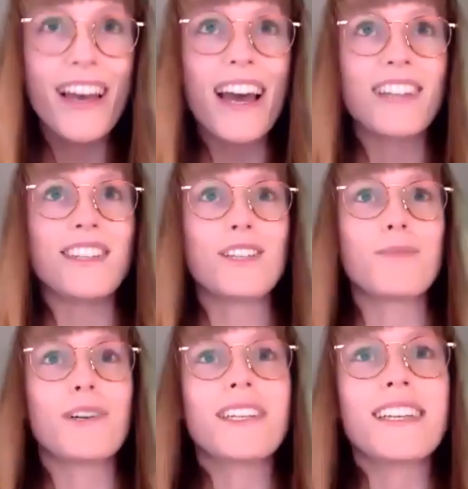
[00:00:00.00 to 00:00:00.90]
And she's
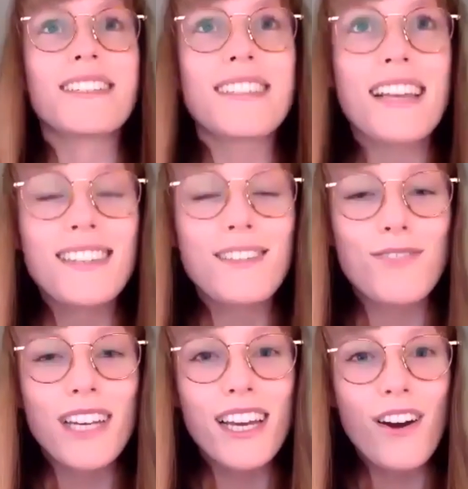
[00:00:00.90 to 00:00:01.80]
worked
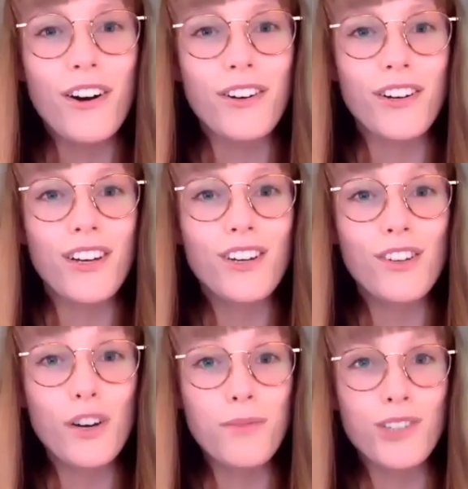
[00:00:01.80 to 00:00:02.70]
extensively on
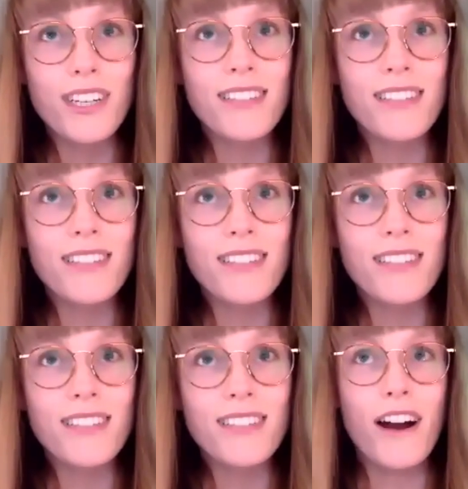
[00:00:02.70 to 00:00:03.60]
global
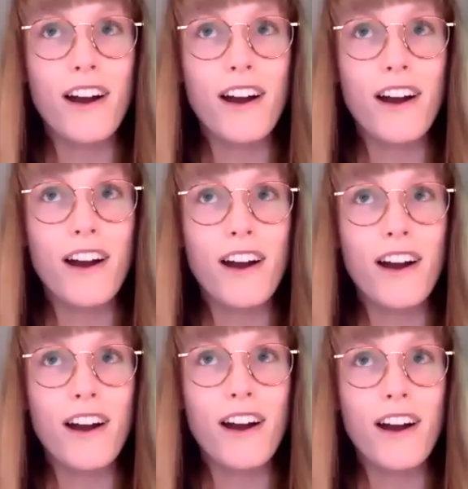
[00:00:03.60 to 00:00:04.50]
justice, the
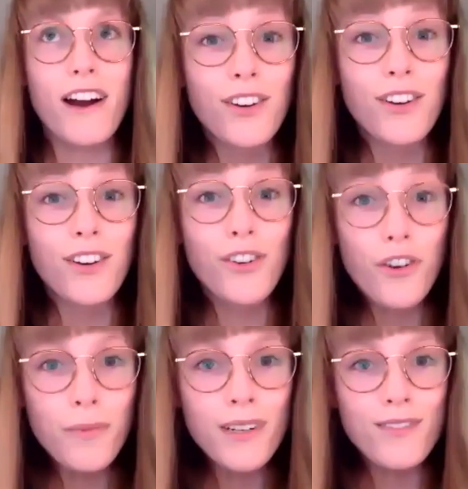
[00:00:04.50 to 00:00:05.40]
environment, and
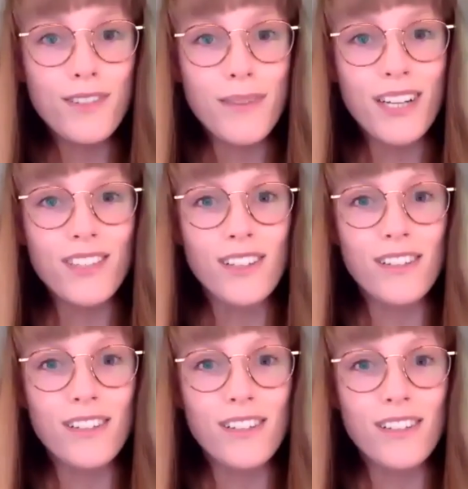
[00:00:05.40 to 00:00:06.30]
normative
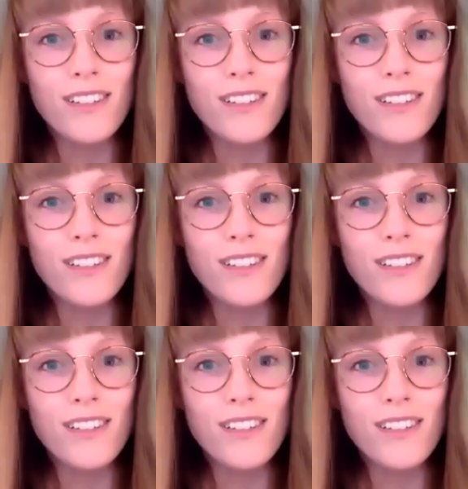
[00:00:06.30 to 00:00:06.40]
dimensions of